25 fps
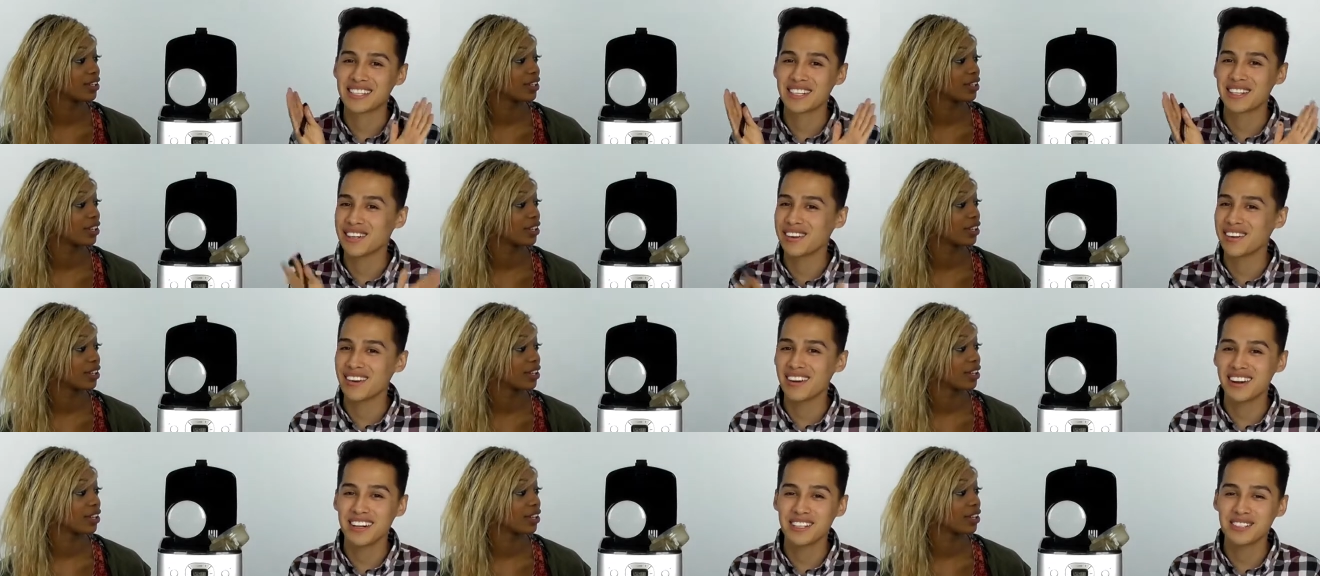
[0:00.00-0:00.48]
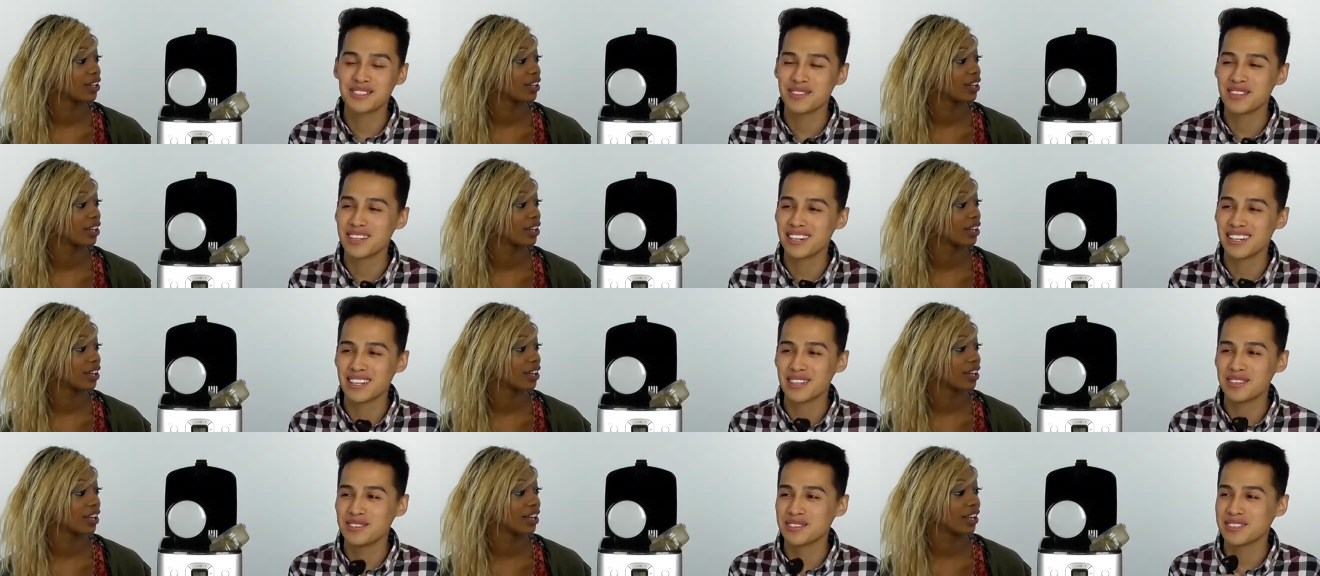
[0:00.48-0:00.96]
Speaker 1: You're all drug
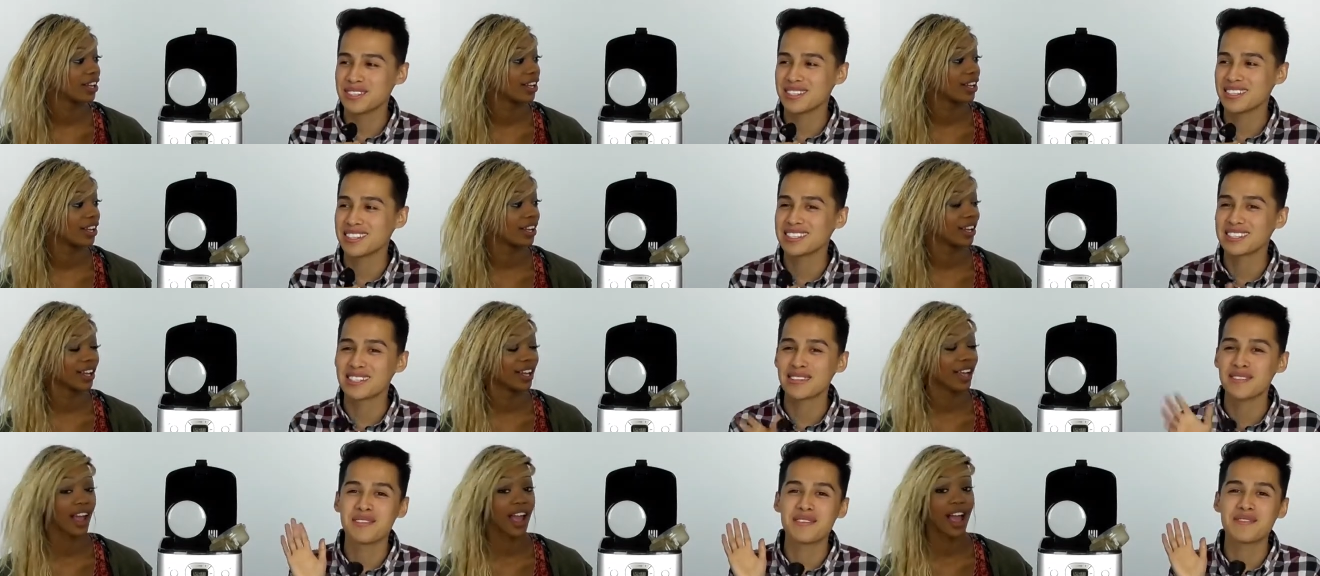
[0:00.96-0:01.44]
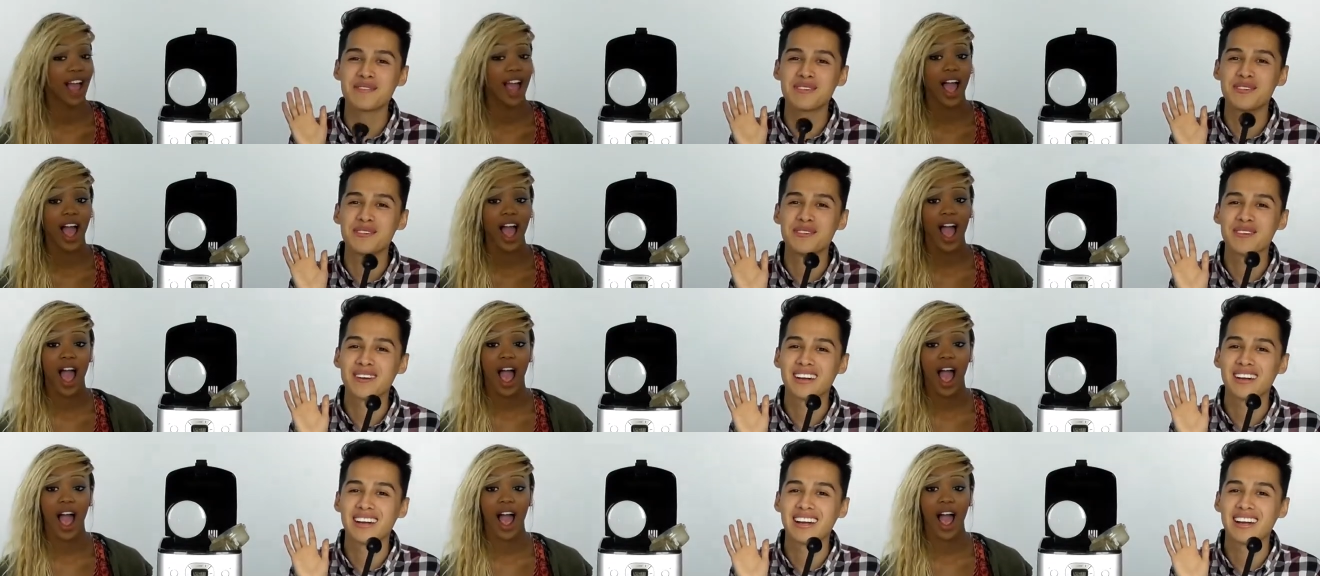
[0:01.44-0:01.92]
users. Some of you
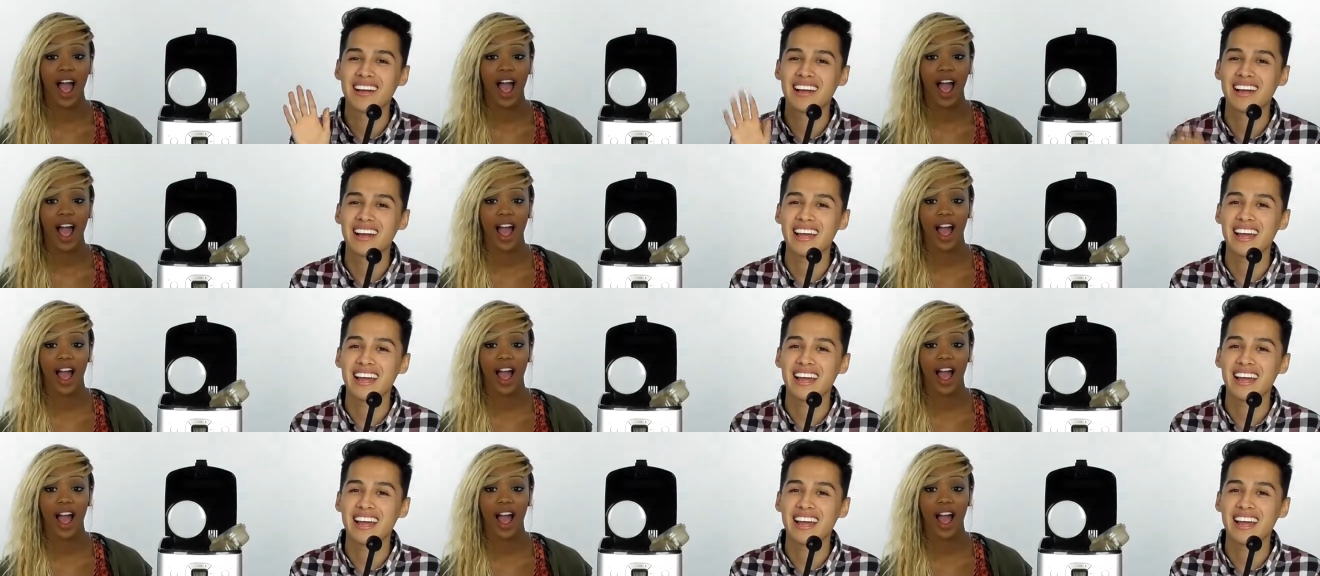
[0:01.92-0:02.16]
are